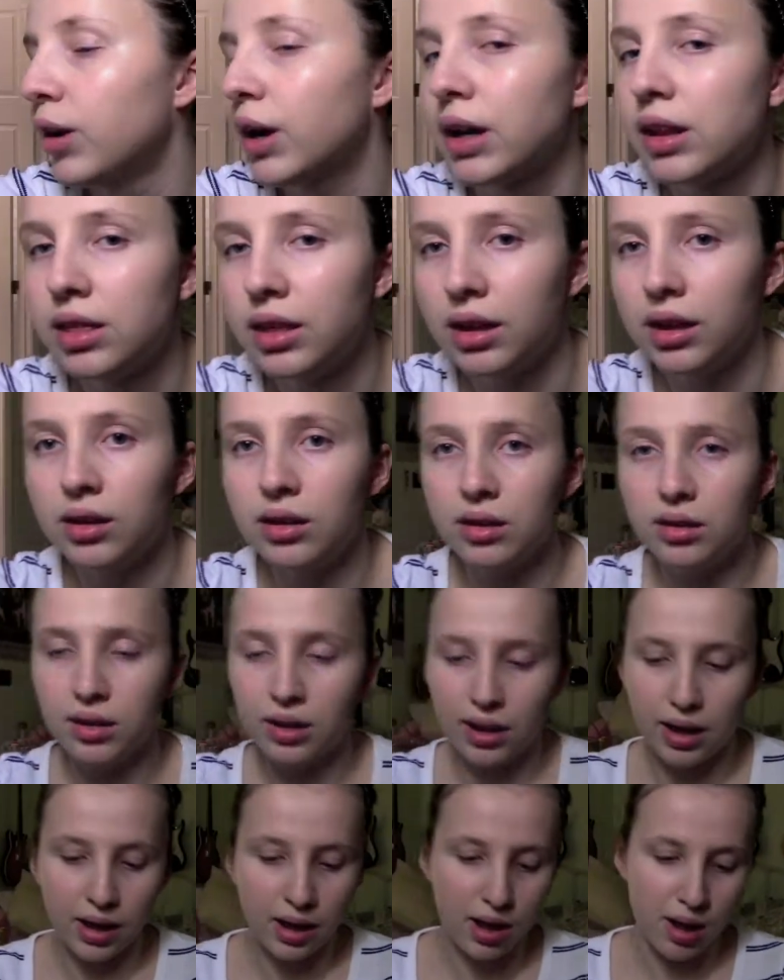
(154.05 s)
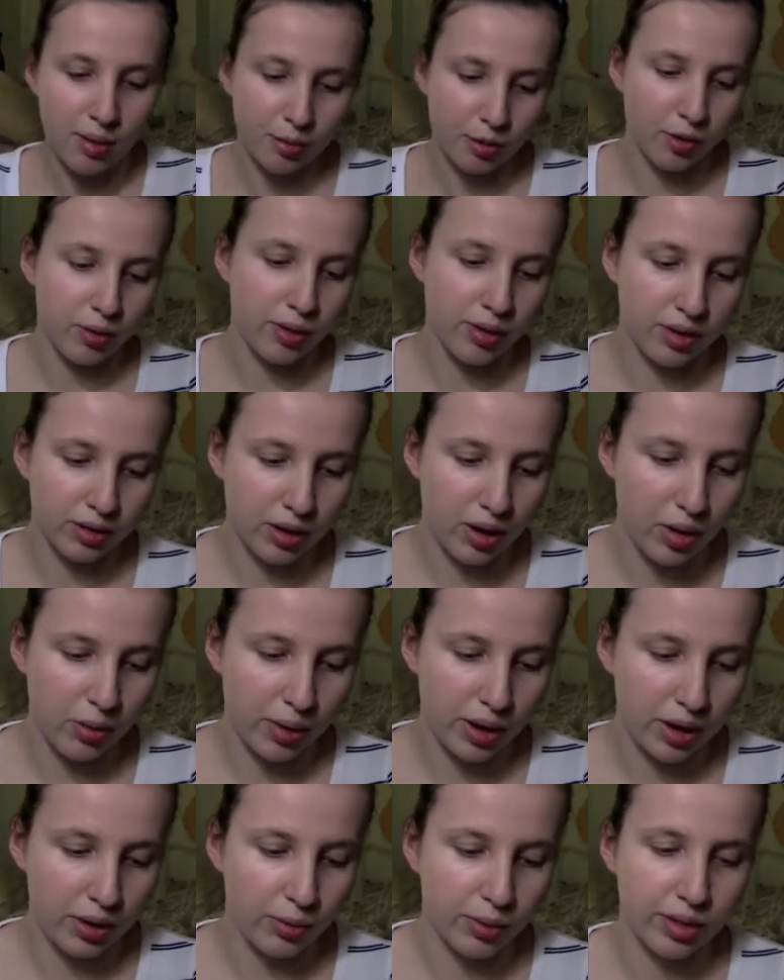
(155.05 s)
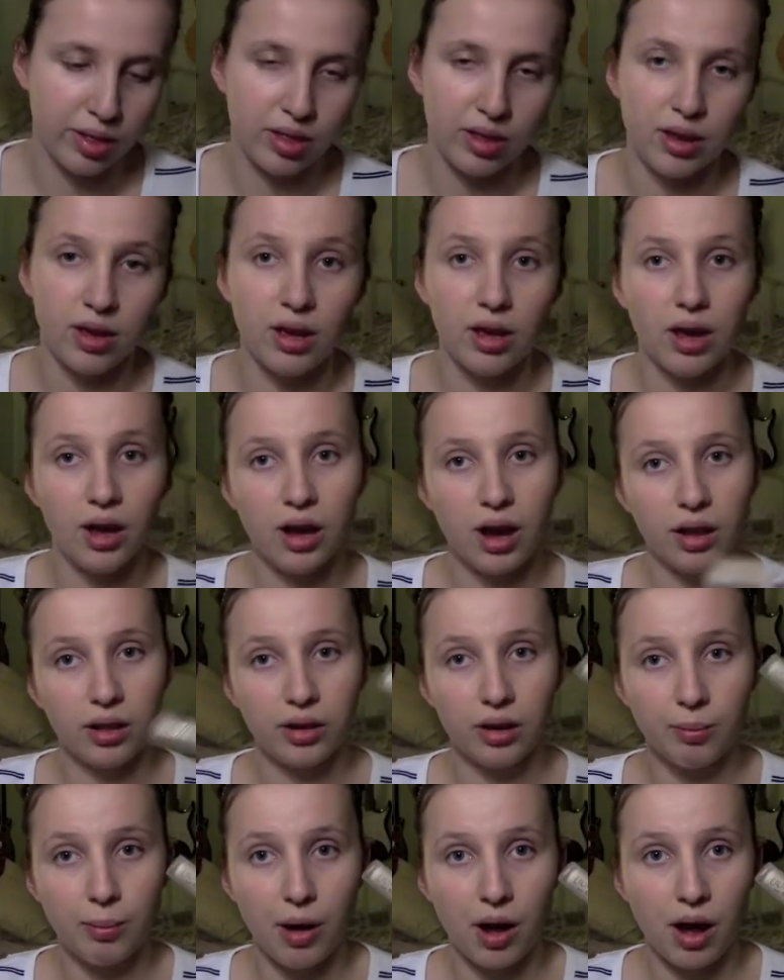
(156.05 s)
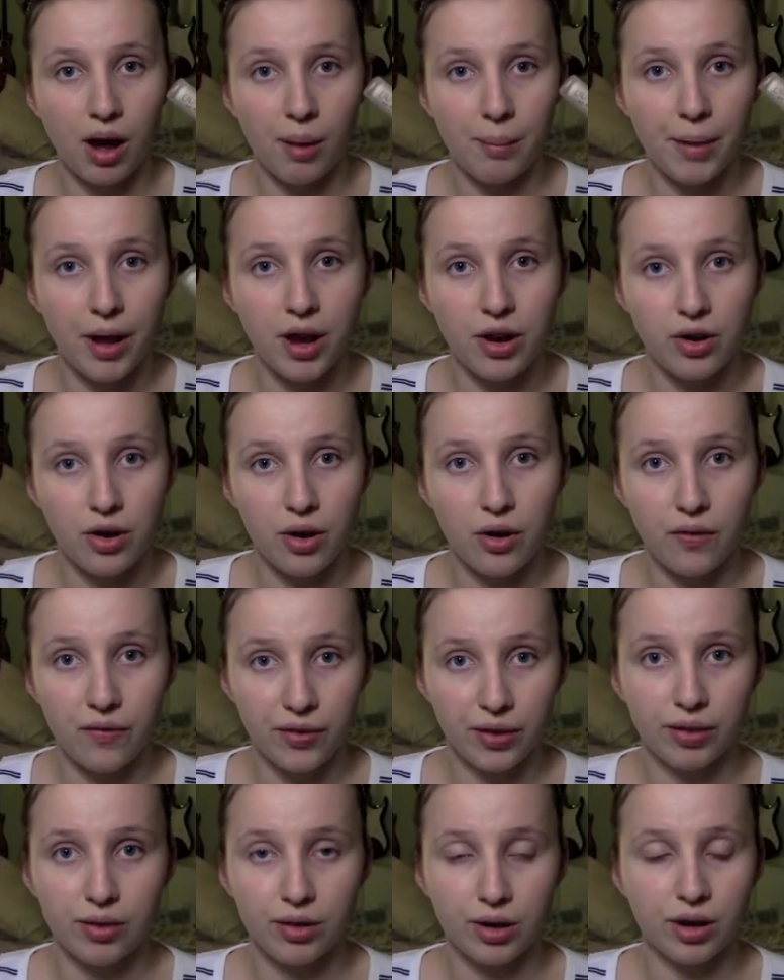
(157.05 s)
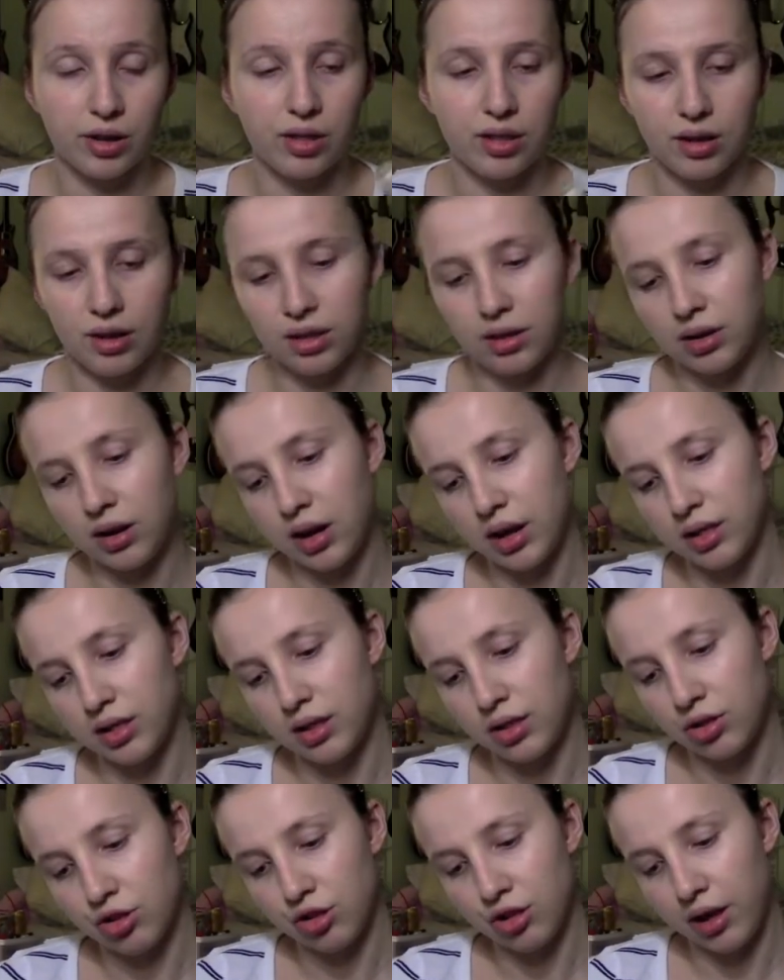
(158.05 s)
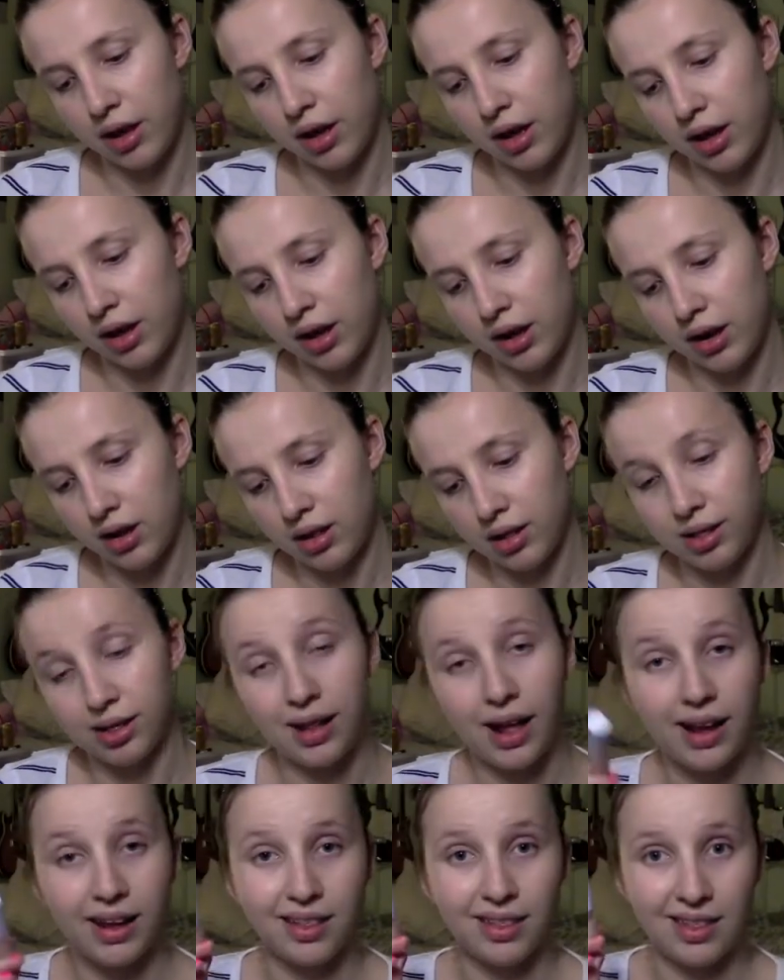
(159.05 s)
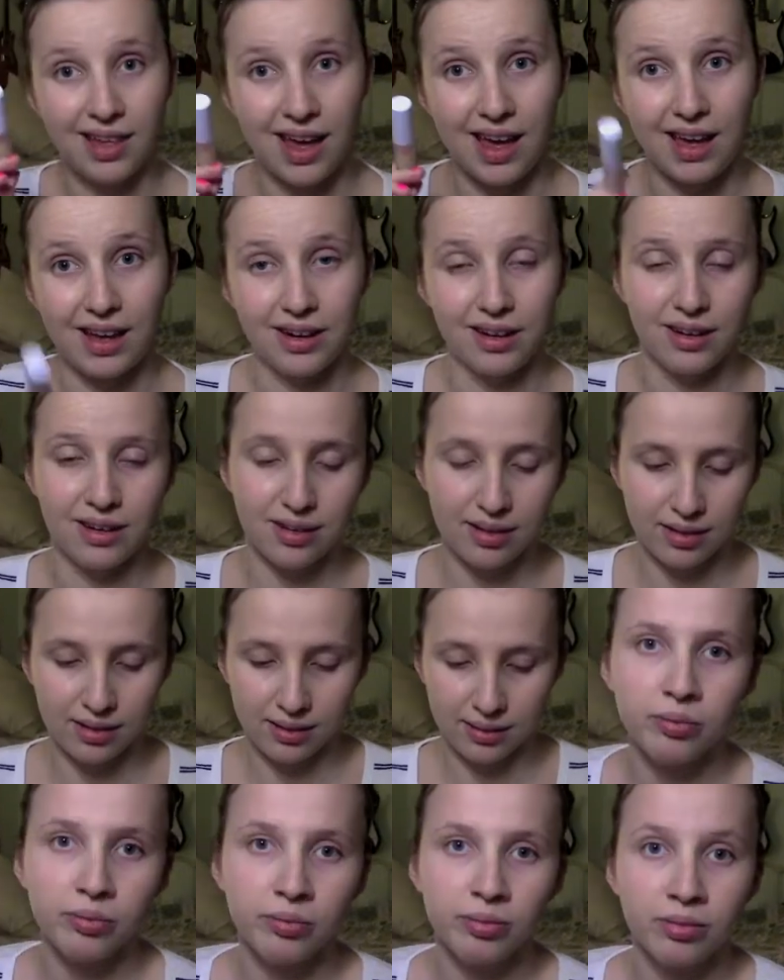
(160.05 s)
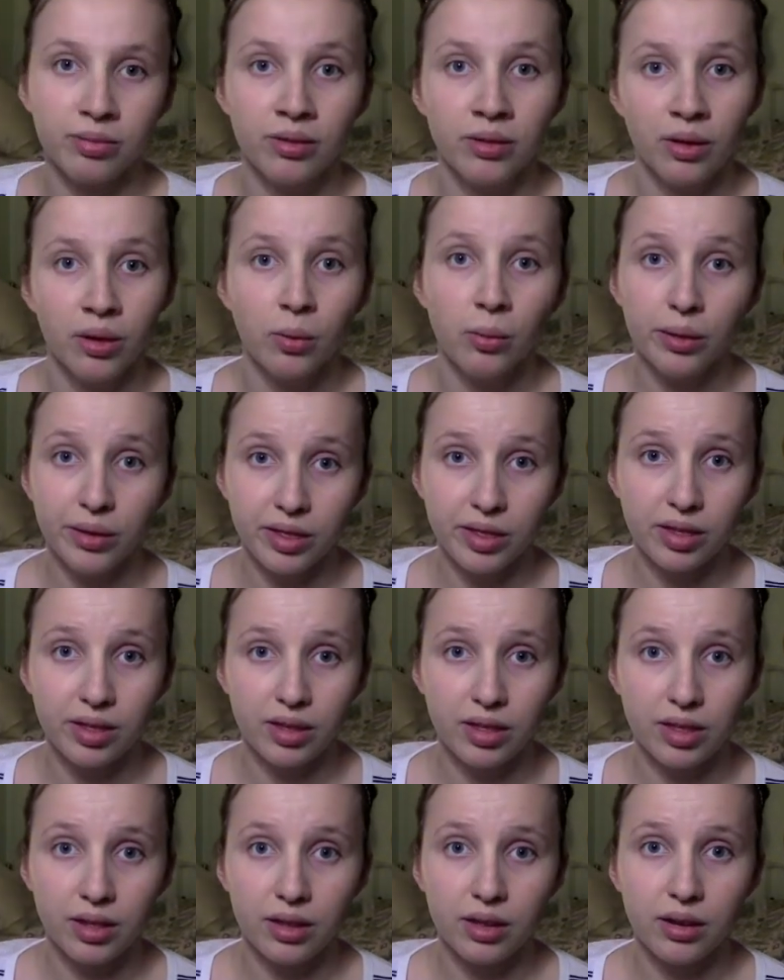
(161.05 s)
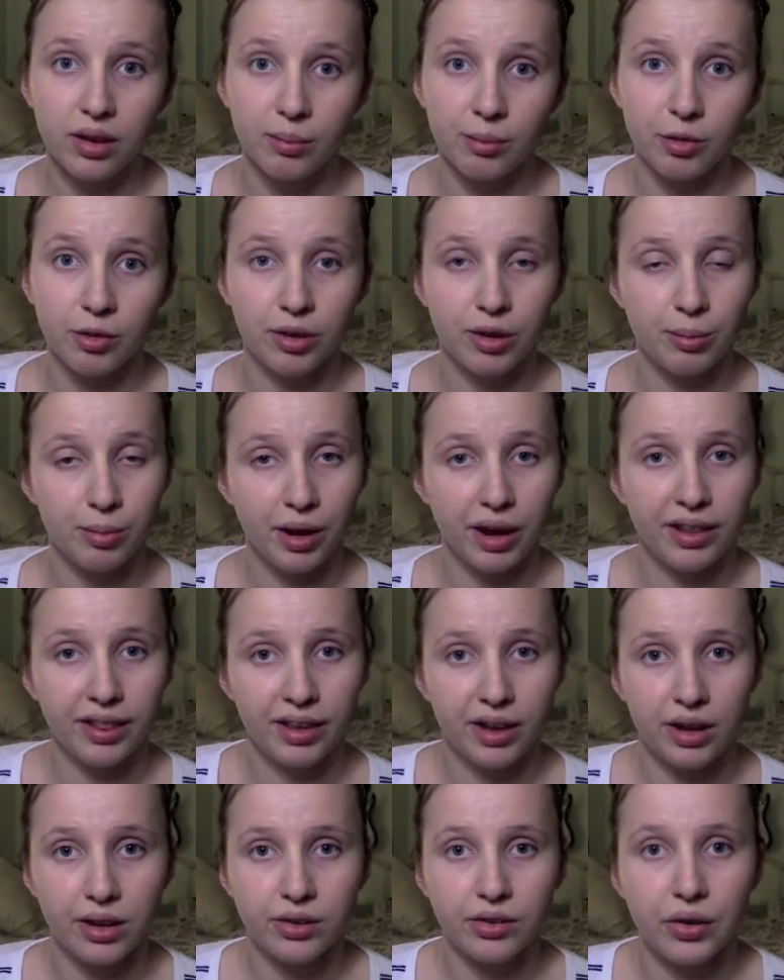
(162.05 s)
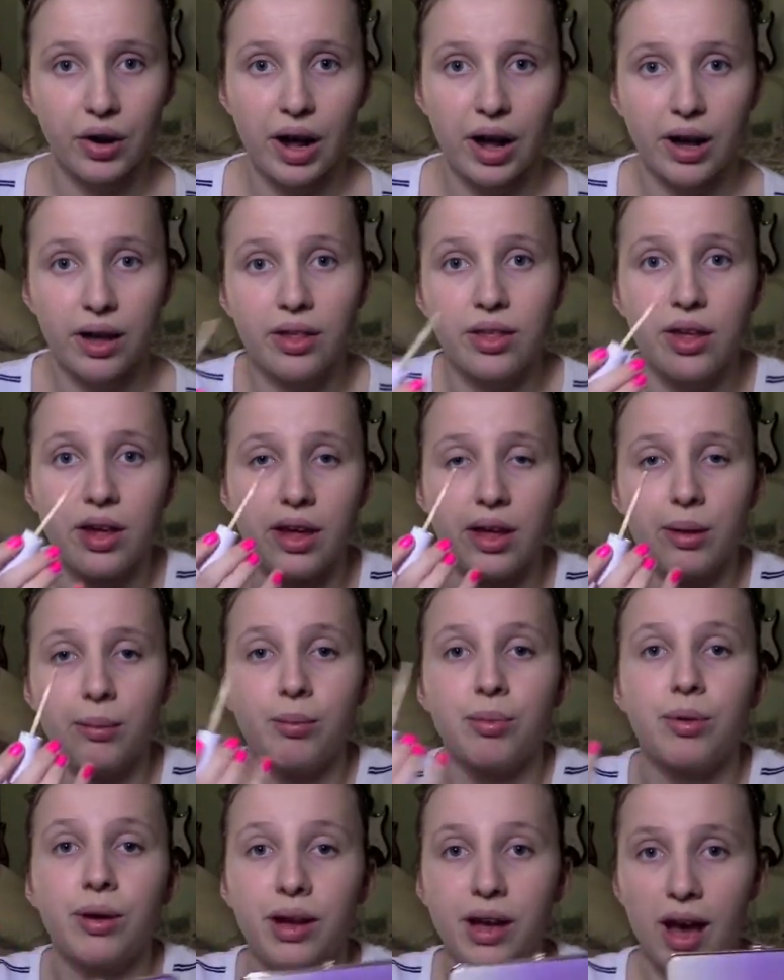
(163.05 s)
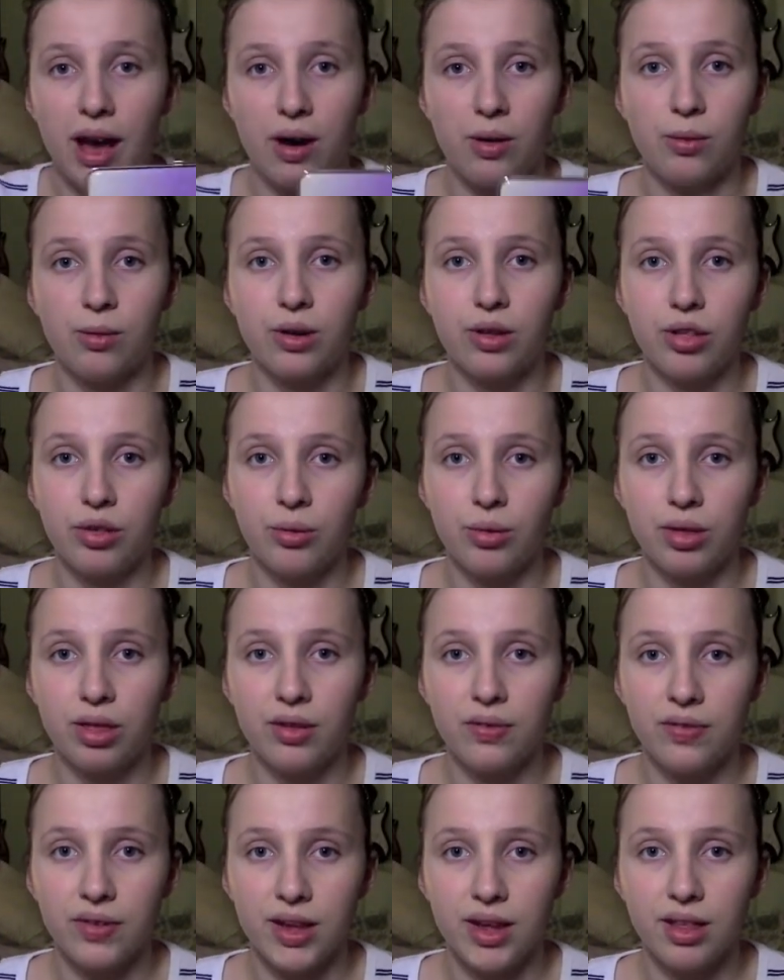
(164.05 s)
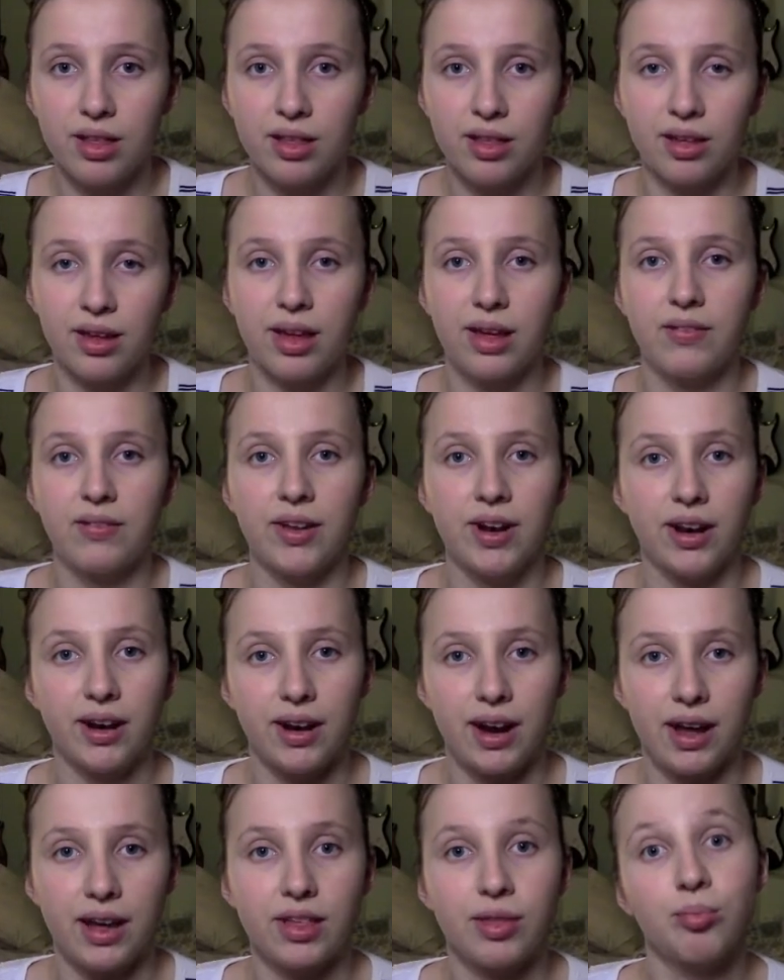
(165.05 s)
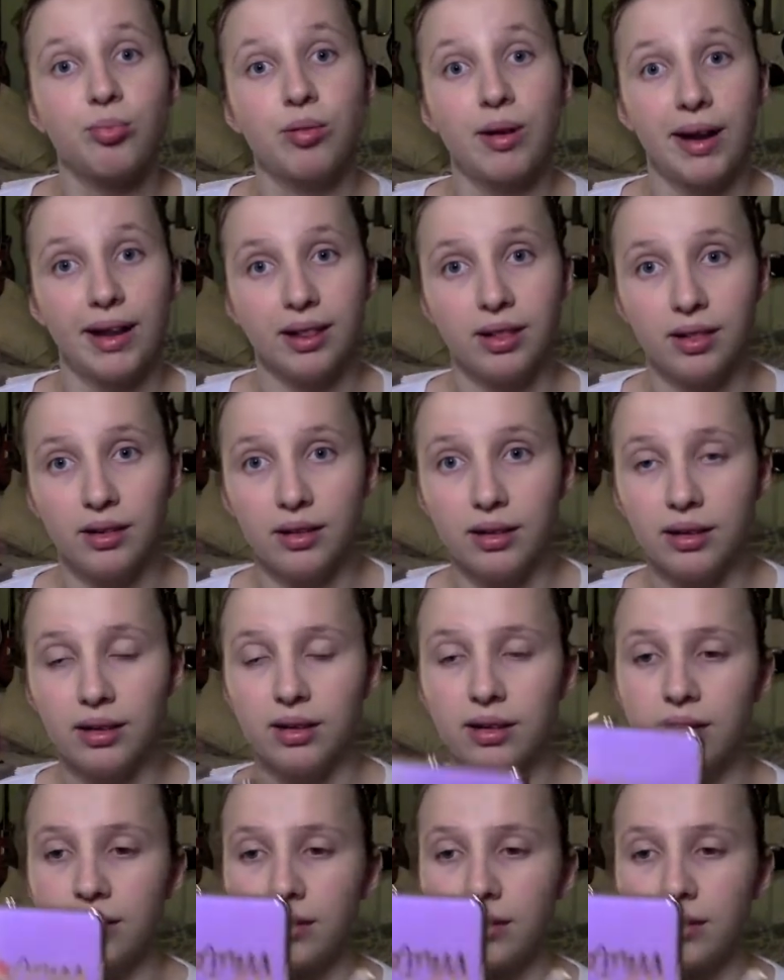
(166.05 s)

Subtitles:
concealer today, I'm going to go in with the ColourPop No Filter Concealer in the shade Light 10. With this concealer, I'm going to brighten the under eyes and bring it outwards towards the face to give it a nice bright look.